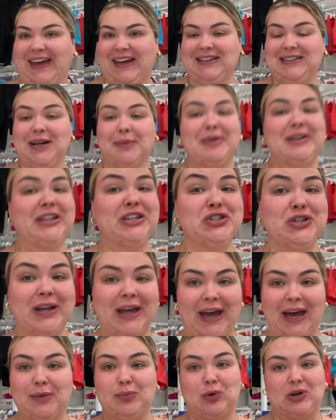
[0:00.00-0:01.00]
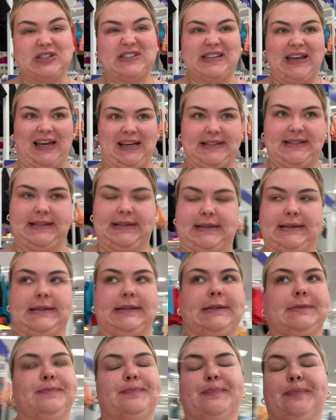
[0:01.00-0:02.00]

I'm gonna need you to add more sizes